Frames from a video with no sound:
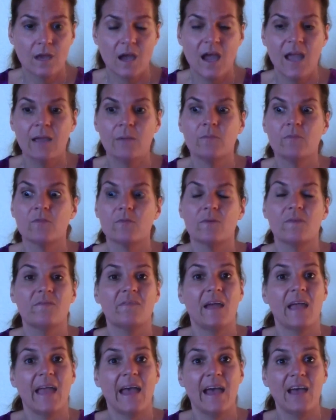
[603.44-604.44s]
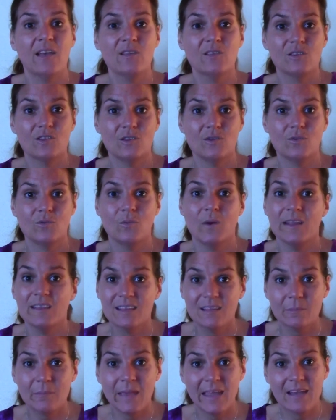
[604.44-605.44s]
times where if I asked you,
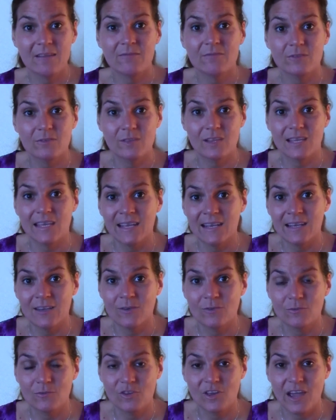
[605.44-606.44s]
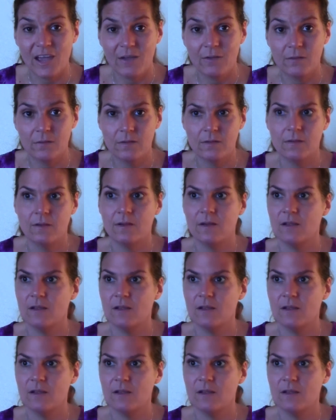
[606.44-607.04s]
what's a painful scene in your childhood,